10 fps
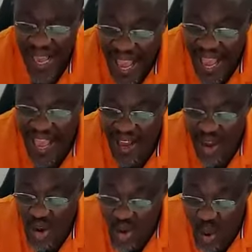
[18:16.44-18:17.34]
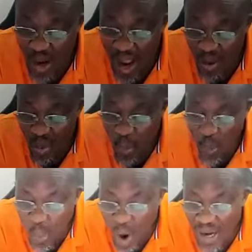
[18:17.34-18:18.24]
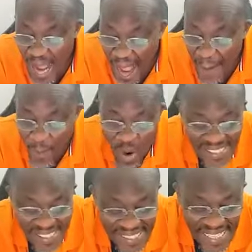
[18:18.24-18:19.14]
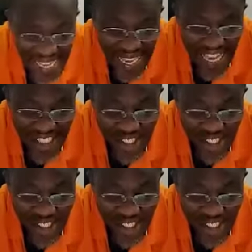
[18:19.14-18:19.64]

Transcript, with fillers: And you can walk among snake and